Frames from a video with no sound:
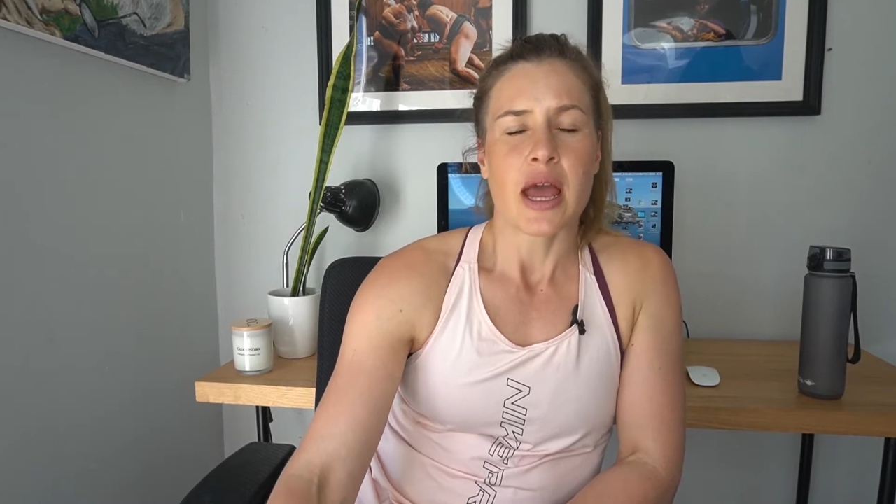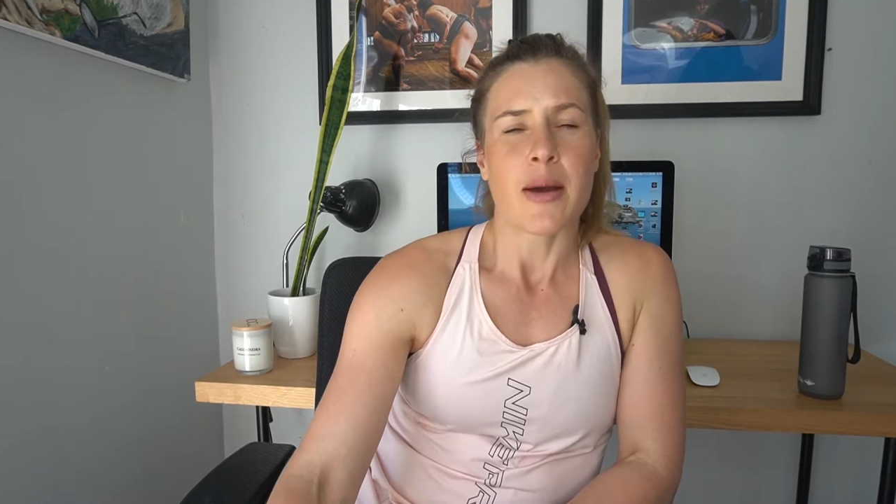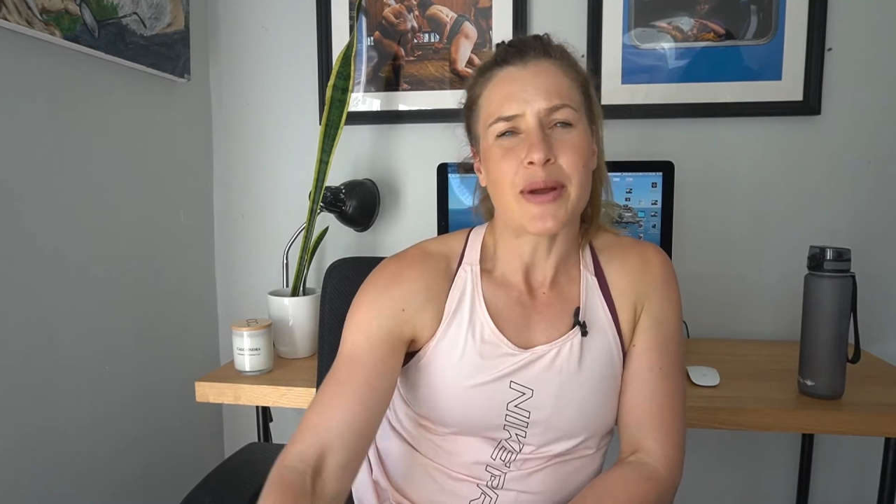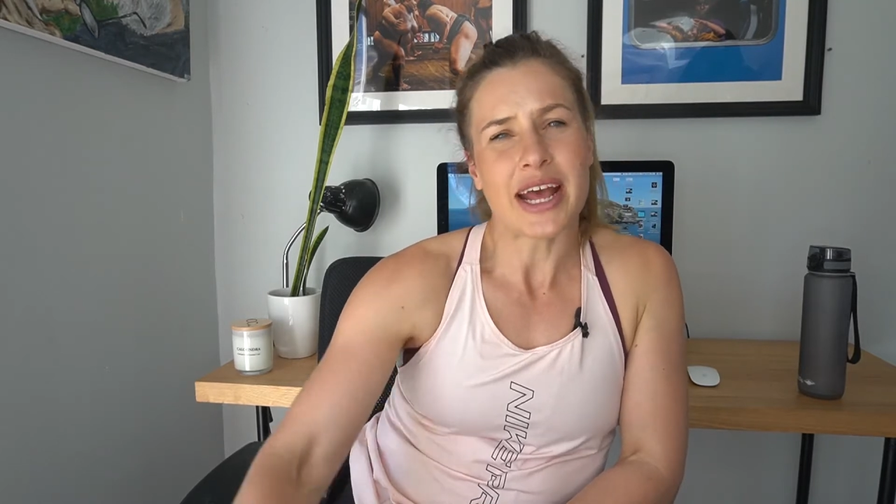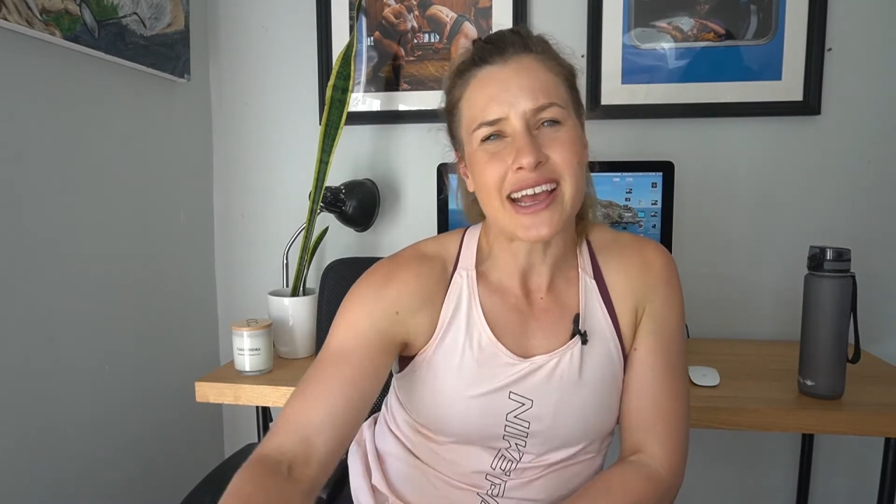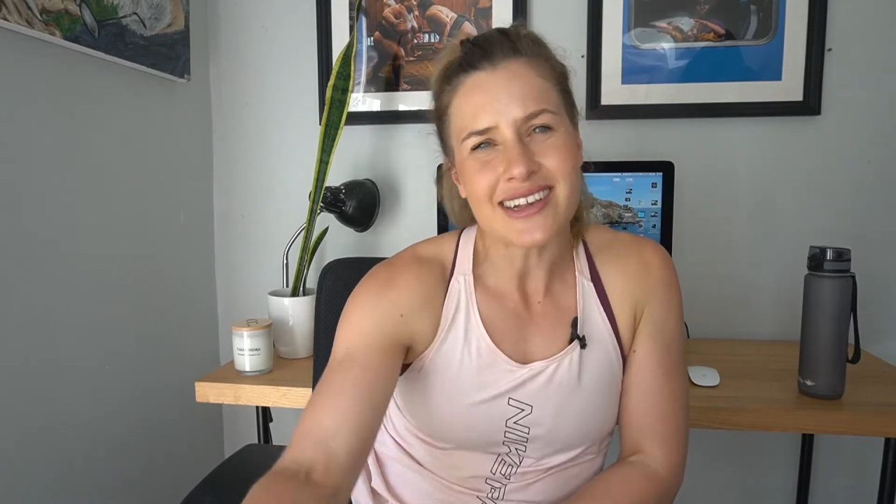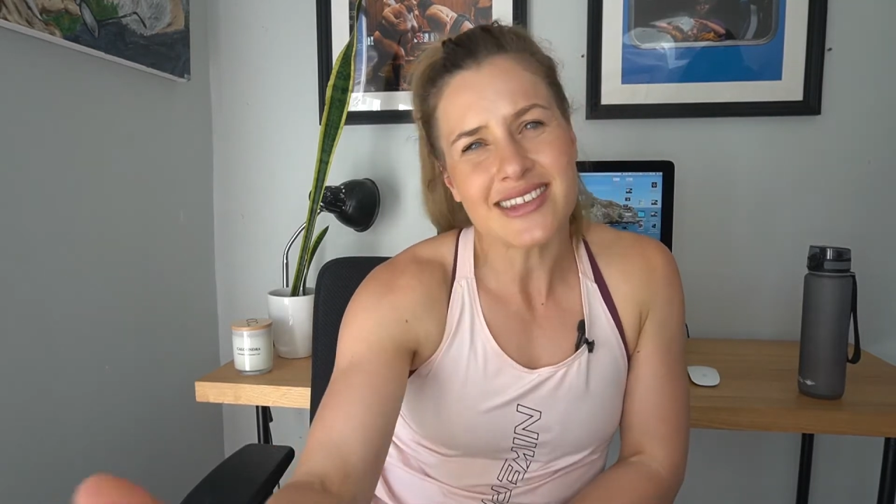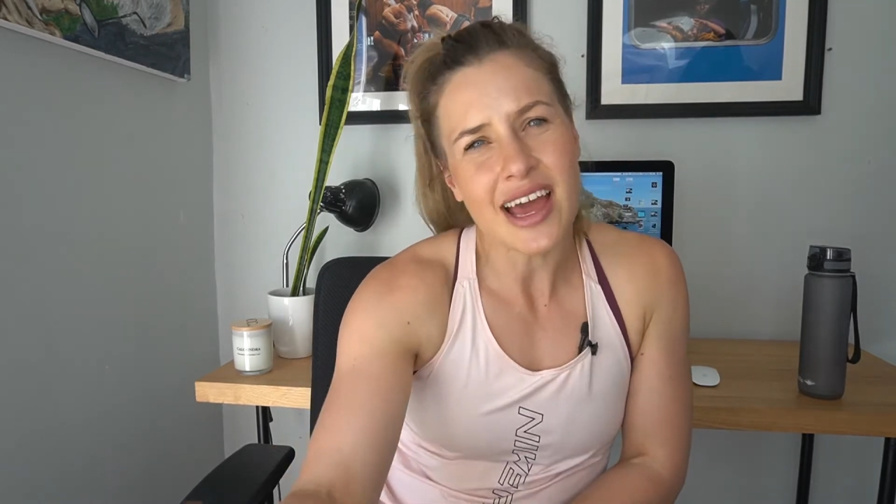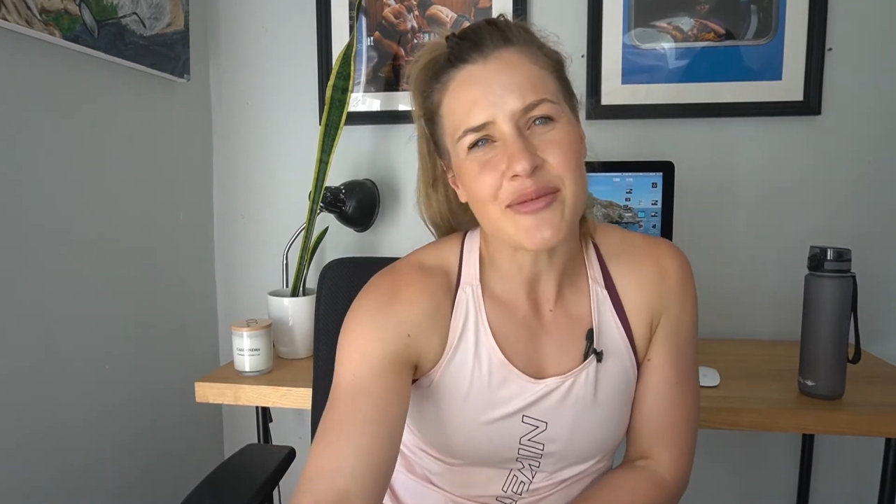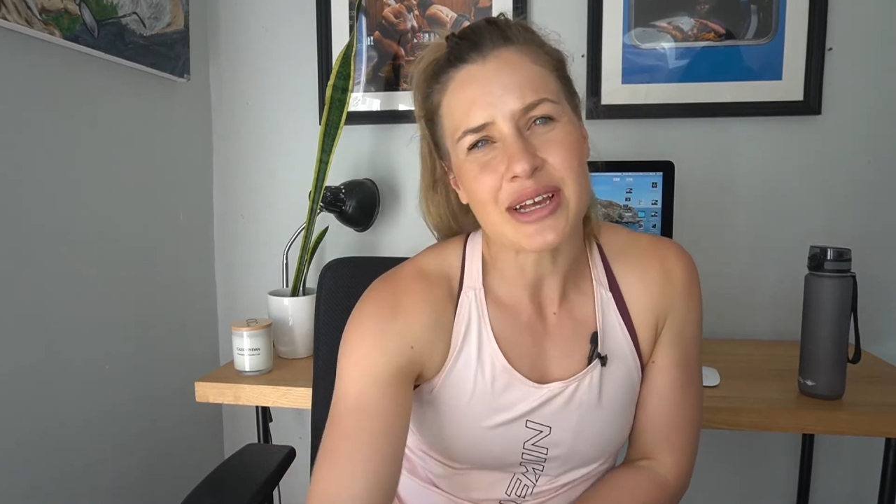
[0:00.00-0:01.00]
But I guess
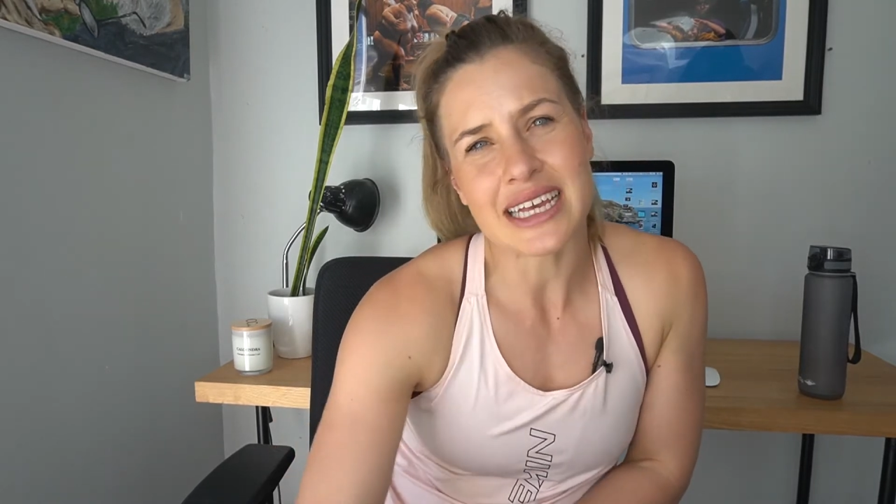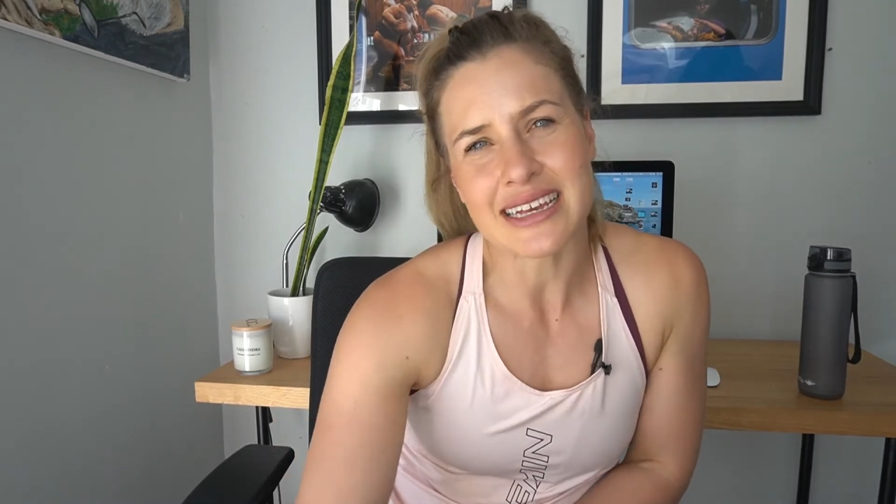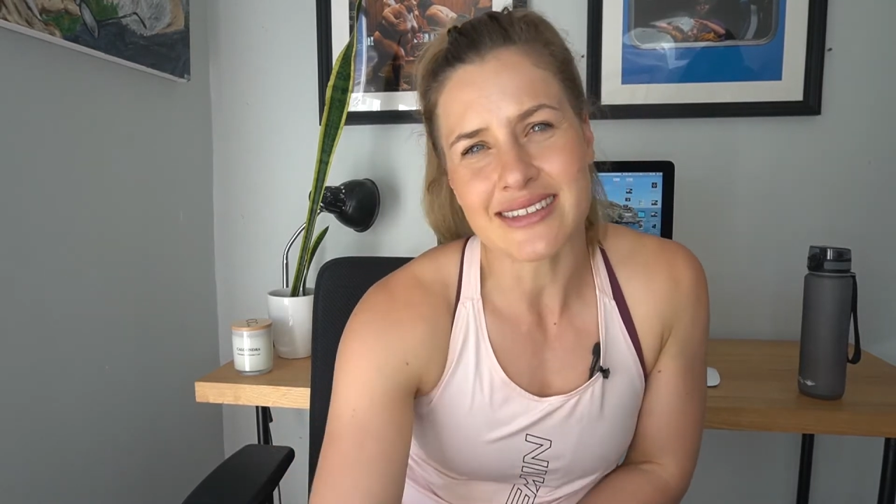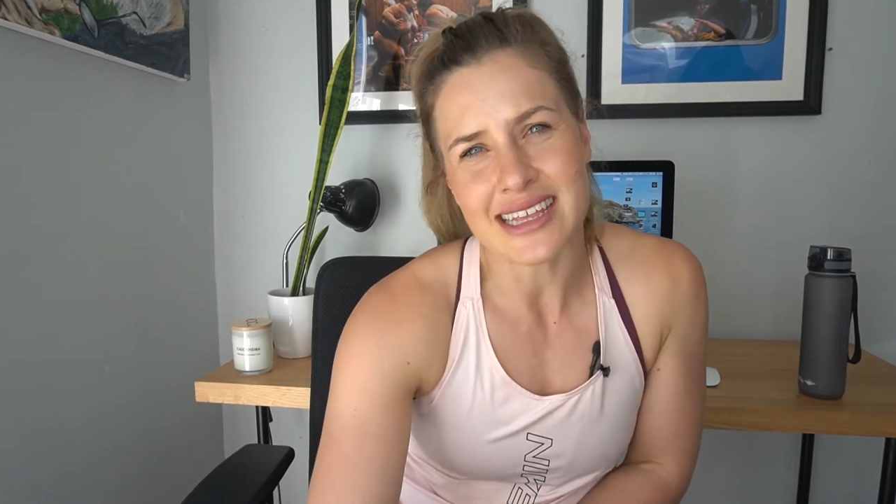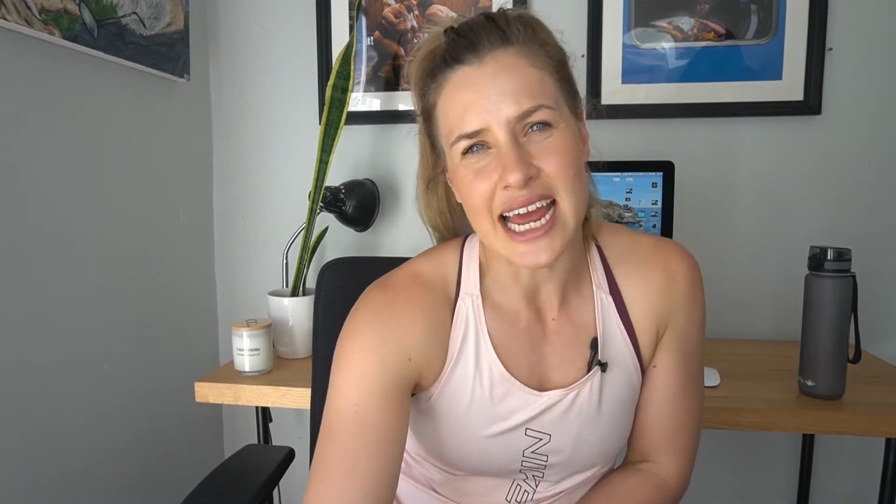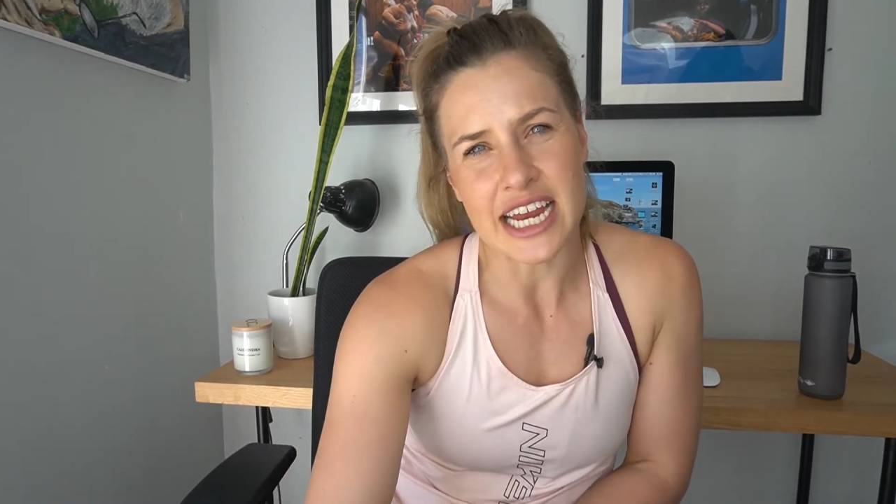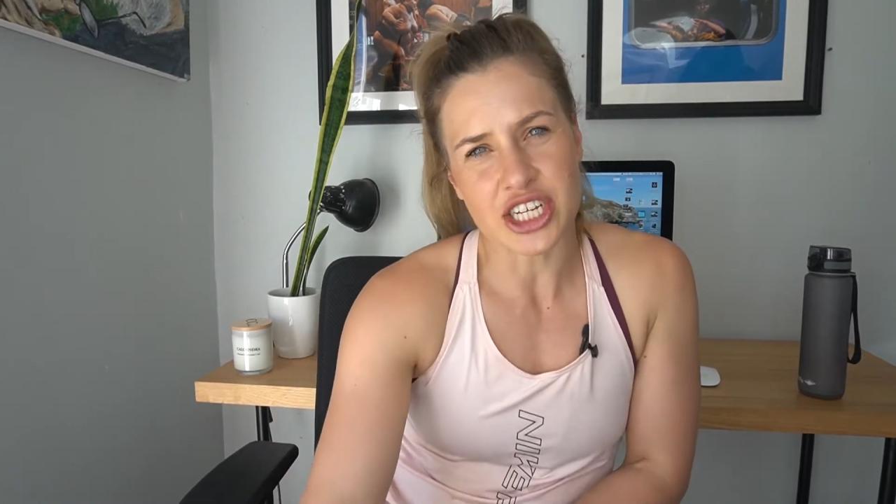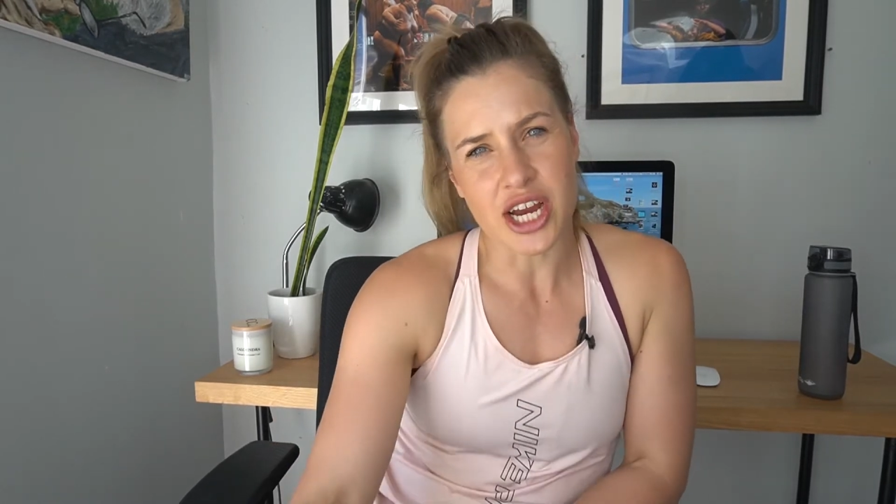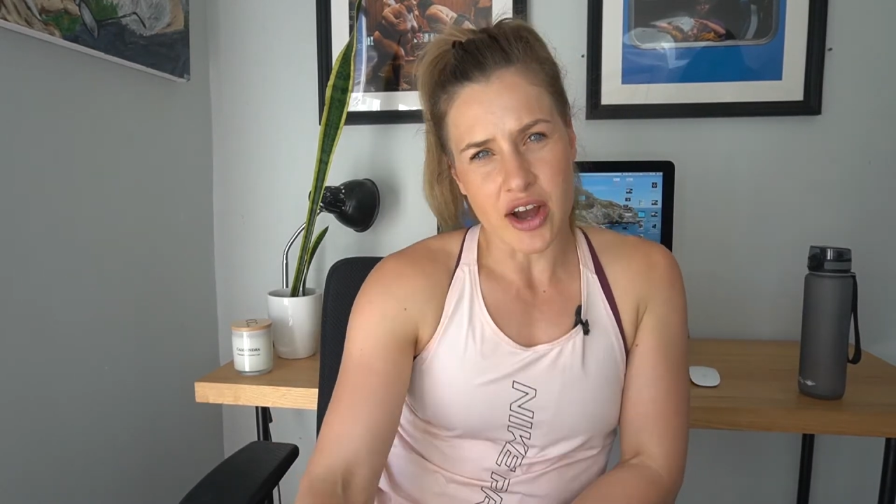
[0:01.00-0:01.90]
that really is the nature